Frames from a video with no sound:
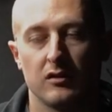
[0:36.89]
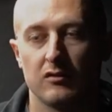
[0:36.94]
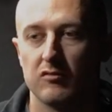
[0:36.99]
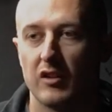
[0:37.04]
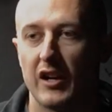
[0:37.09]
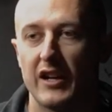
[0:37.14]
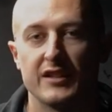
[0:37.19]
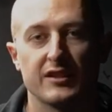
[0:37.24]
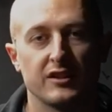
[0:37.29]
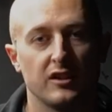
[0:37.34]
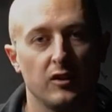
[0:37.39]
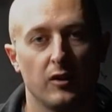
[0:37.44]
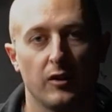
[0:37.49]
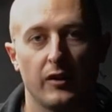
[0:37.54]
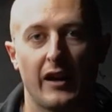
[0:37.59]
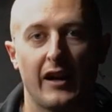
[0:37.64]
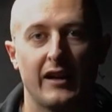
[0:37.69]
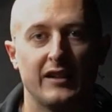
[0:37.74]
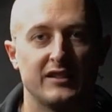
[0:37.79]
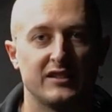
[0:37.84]
rest and all
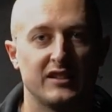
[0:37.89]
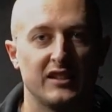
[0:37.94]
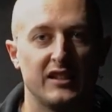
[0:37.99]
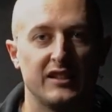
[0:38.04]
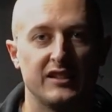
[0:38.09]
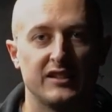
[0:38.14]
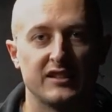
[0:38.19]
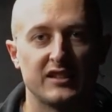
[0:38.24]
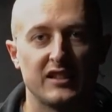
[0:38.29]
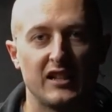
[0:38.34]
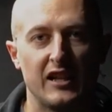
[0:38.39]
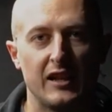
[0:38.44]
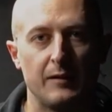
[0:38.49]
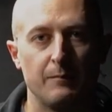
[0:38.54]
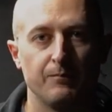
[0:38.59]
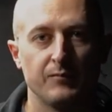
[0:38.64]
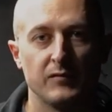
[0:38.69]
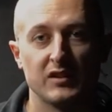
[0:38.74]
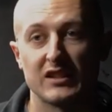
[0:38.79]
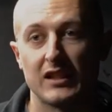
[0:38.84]
that is staying the
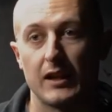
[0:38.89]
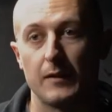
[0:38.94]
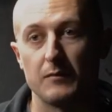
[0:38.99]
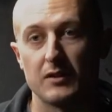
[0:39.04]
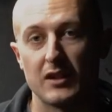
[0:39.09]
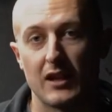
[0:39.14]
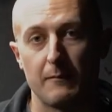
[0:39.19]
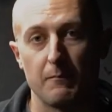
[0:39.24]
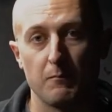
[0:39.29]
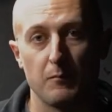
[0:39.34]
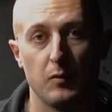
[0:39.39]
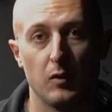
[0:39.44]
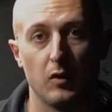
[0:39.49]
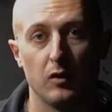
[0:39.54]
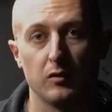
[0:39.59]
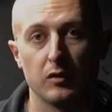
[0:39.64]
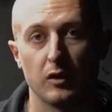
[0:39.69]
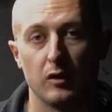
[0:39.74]
same tempo.